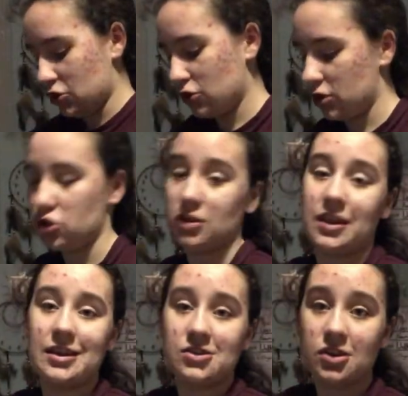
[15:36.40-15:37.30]
just going to show you
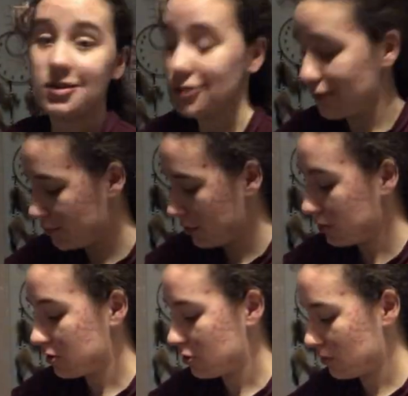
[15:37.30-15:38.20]
the insides of it,
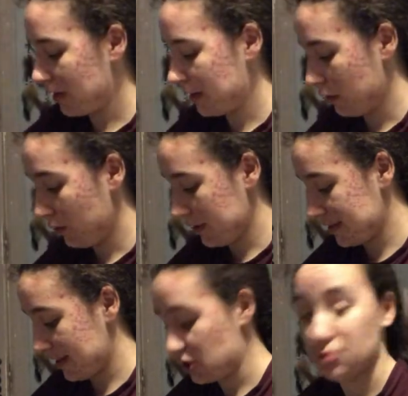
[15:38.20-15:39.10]
because I just want to let you know that
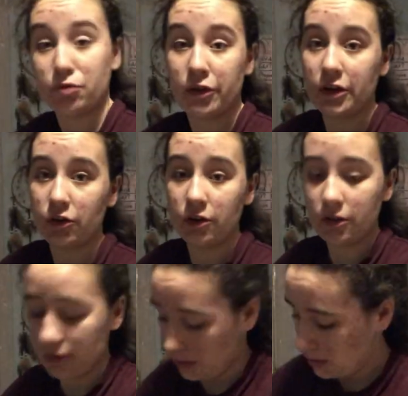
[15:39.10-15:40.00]
it's actually pretty good.
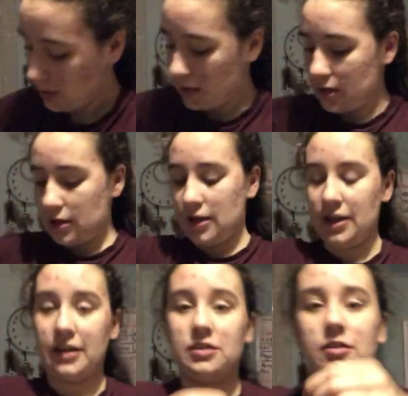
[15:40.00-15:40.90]

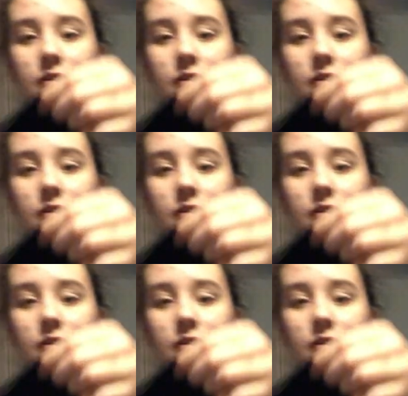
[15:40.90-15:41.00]
And I